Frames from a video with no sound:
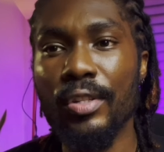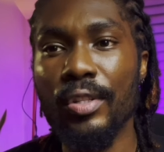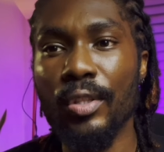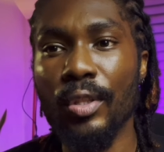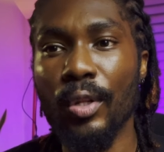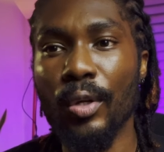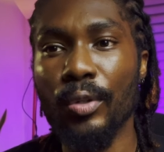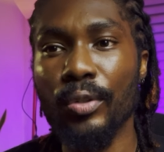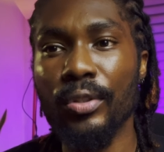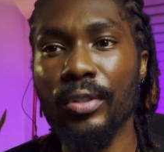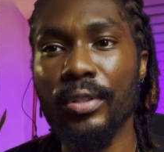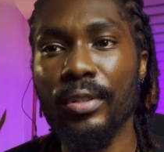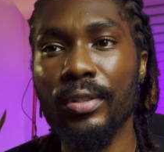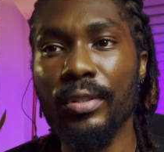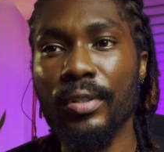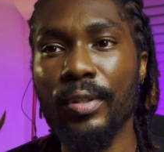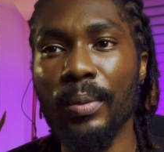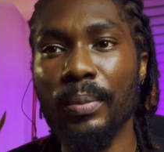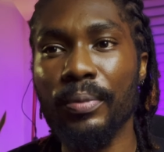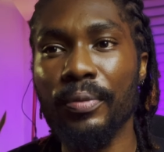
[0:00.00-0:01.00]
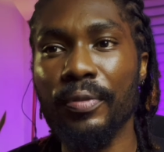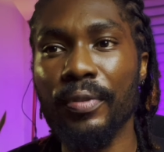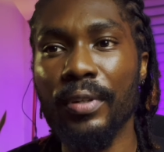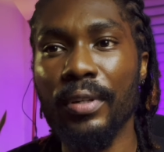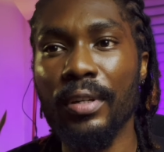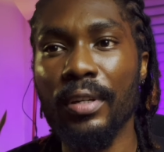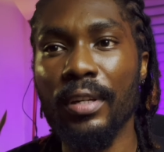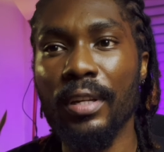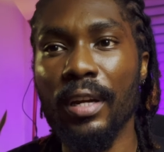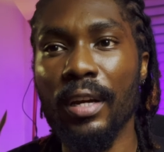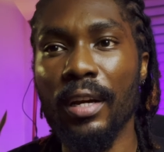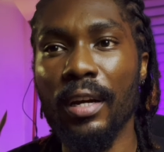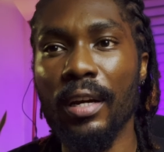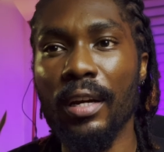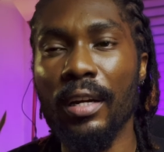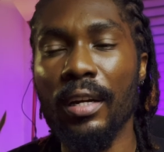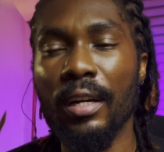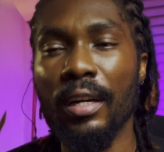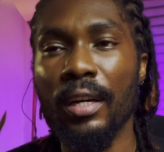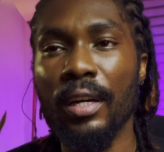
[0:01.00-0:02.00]
not something
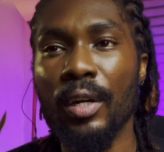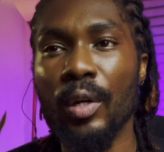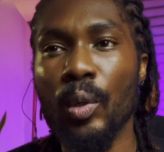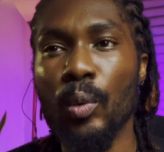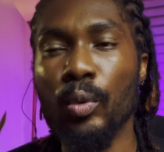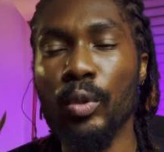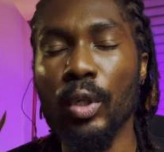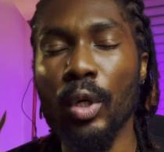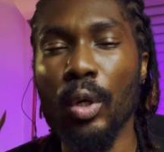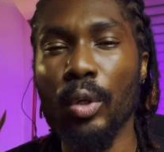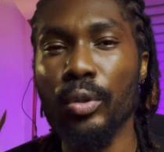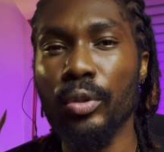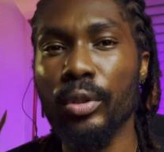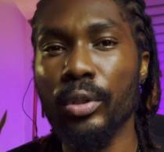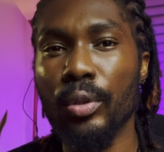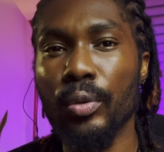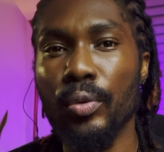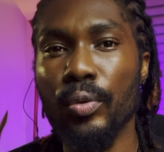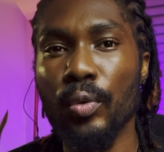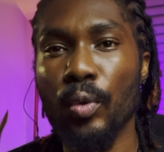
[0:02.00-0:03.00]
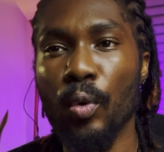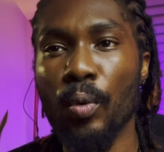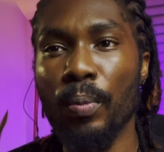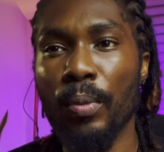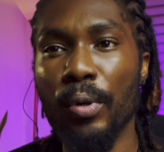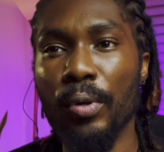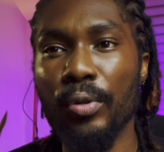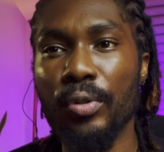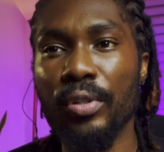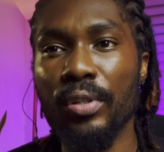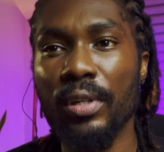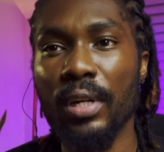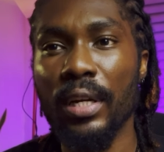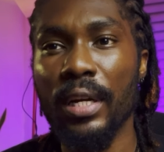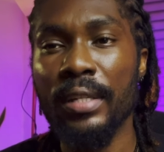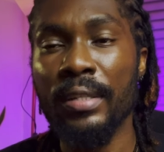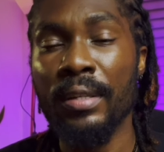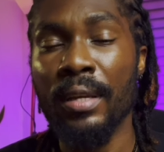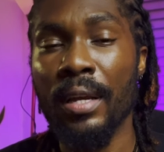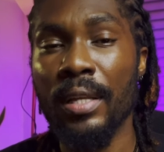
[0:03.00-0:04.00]
that would cost you so much. Like I
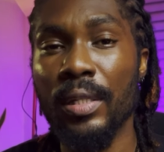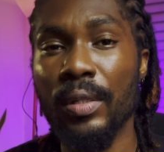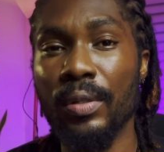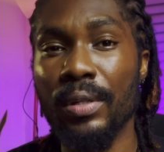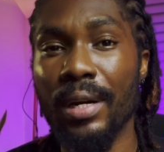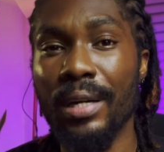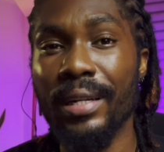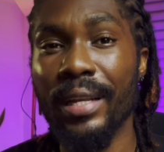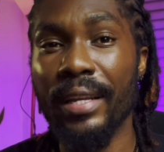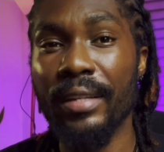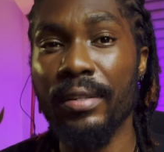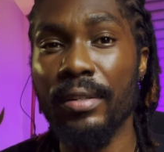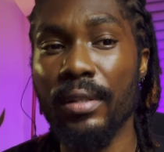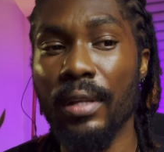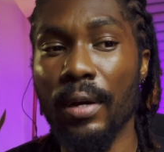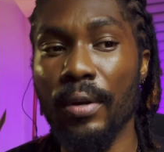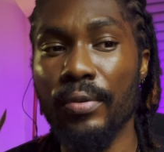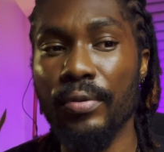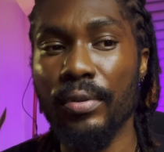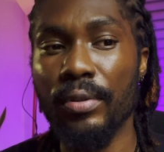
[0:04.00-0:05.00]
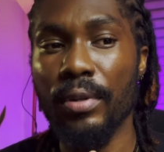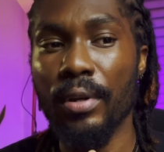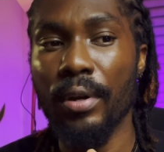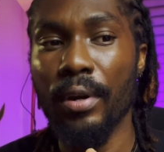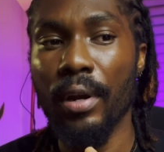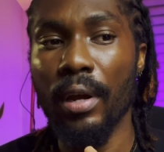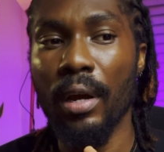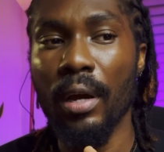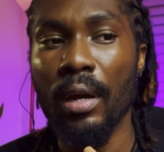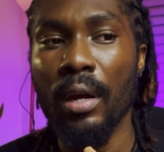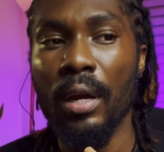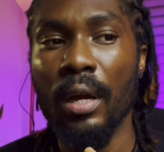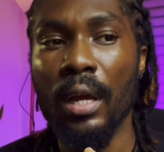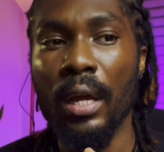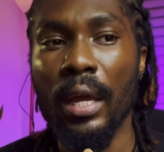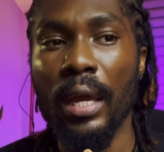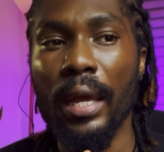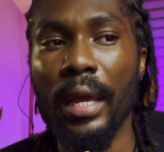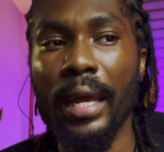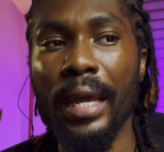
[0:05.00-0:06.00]
said, it's around 80,000 naira.
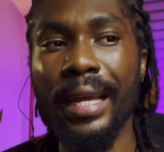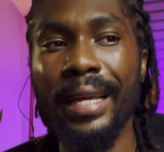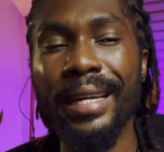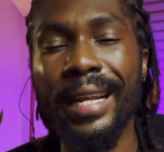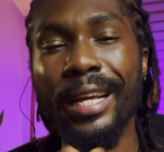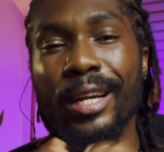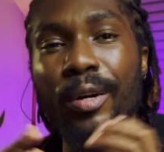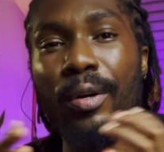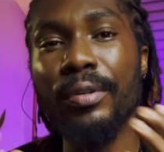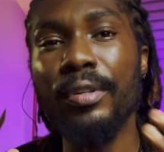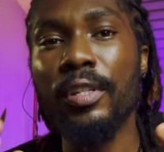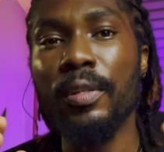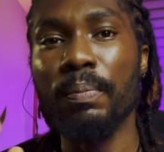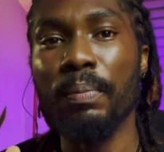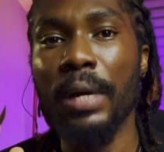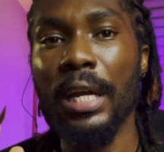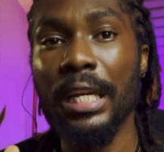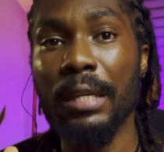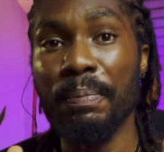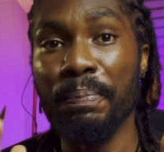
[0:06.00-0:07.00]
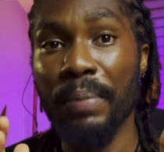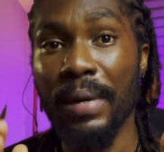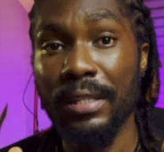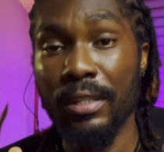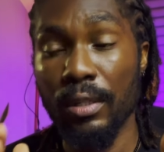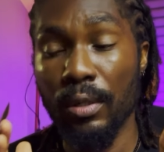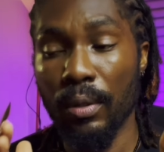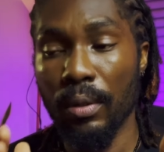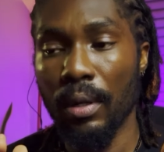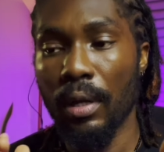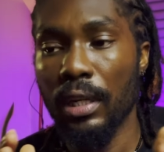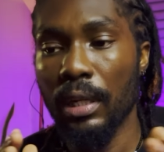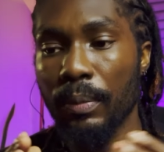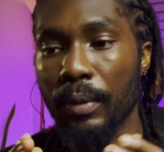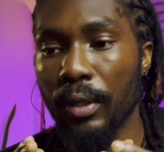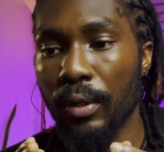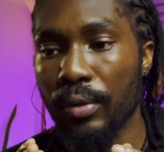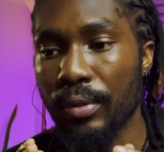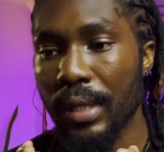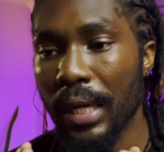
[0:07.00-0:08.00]
And I got this mic particularly
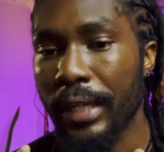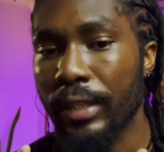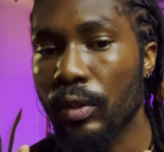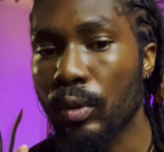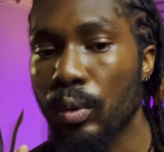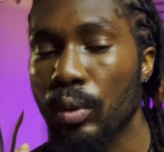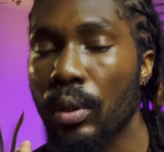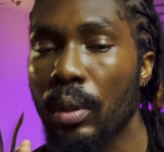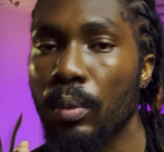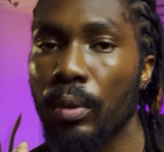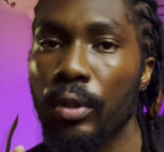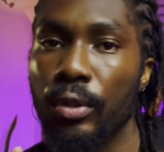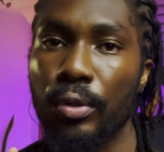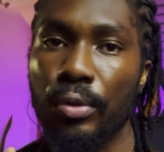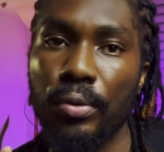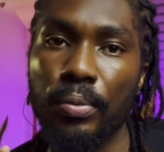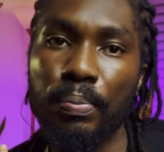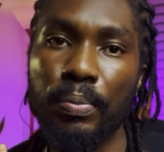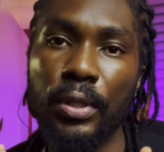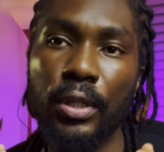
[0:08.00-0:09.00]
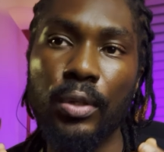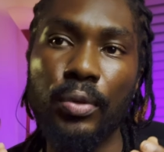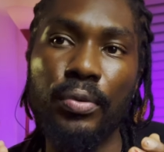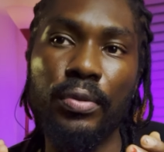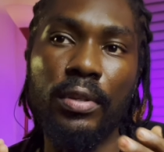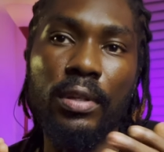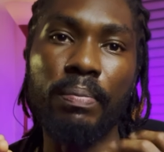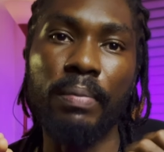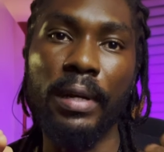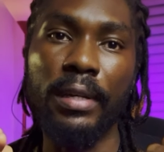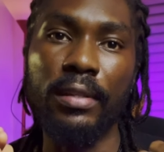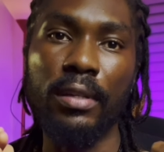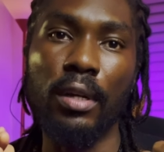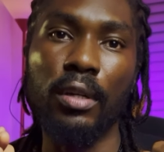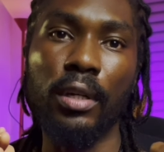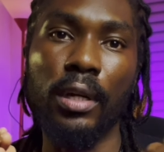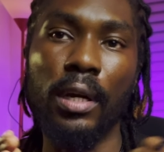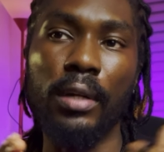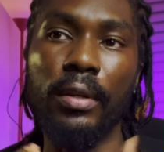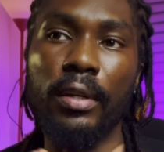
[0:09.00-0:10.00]
because I do not want to be using my
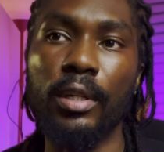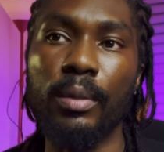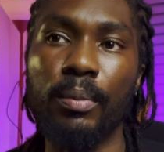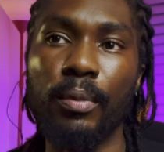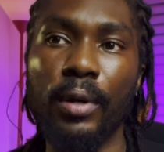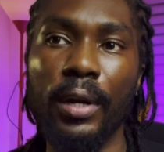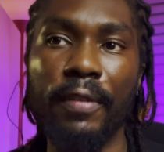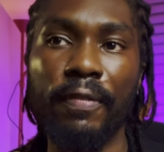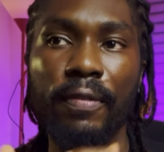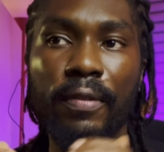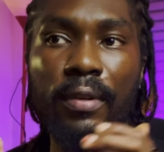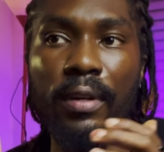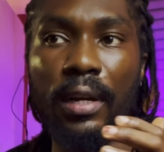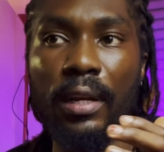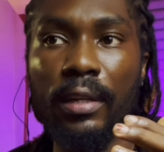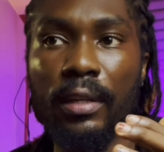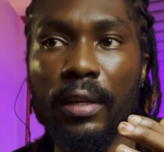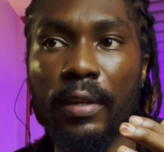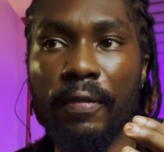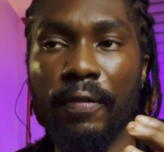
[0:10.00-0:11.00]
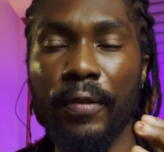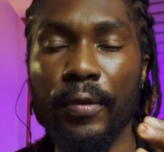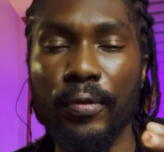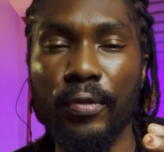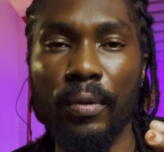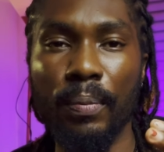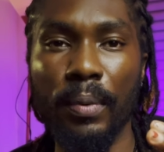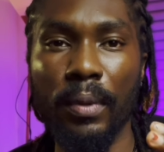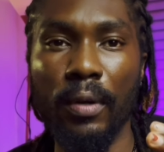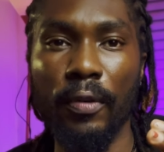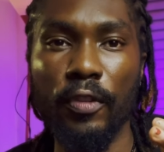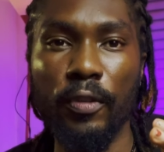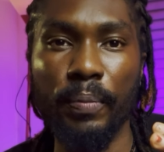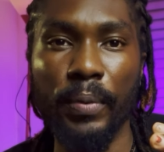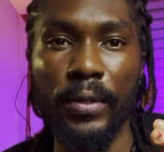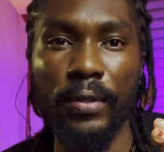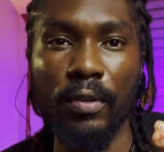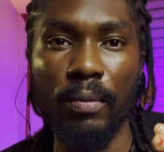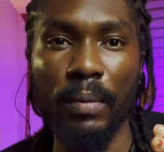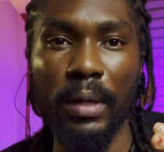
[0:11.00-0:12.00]
sound card anymore. I feel like it fills up a lot of
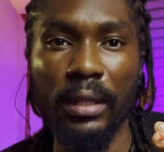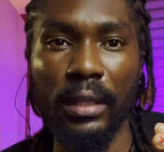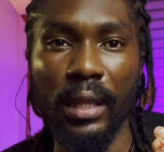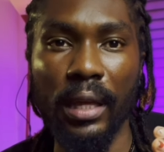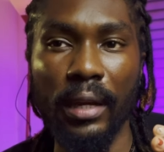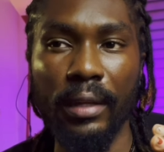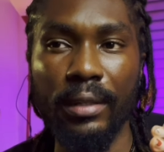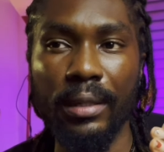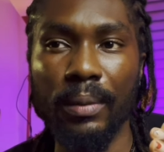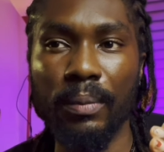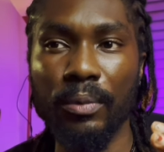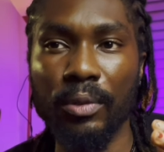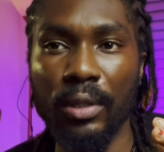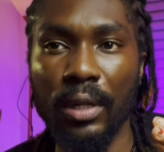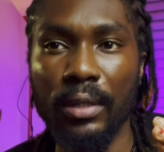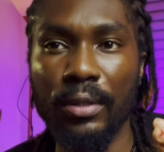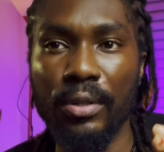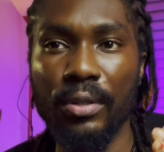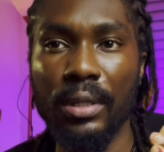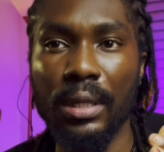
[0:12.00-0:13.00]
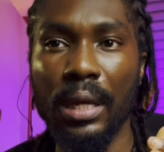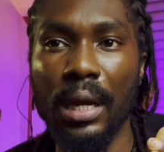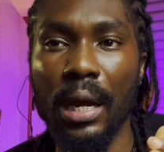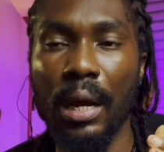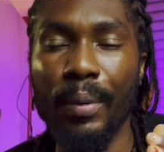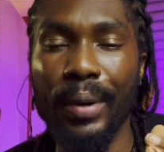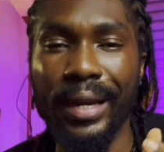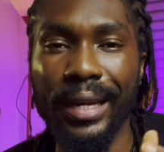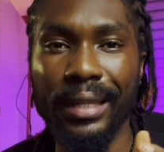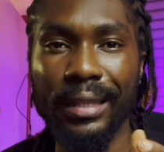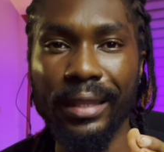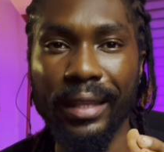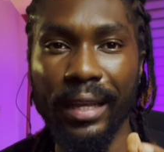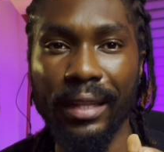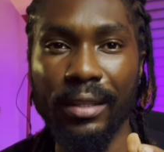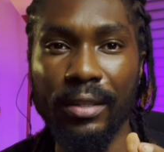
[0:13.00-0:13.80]
space on my decks. I'm trying to see how I can take